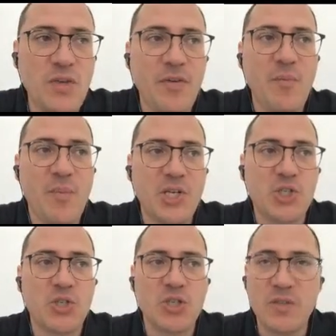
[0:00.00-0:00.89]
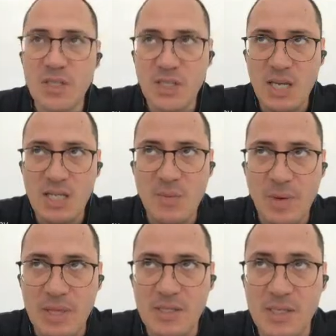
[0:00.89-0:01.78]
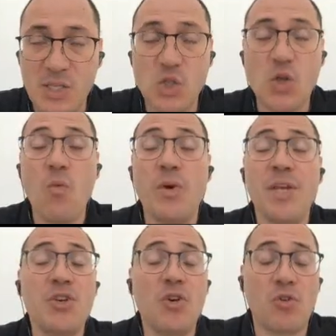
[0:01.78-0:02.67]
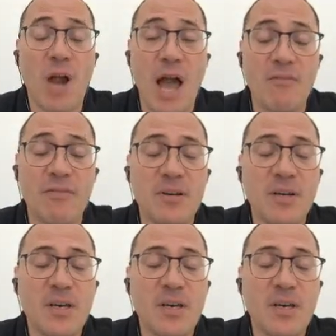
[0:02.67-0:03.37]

different versions of the same dependency somewhere in your graph,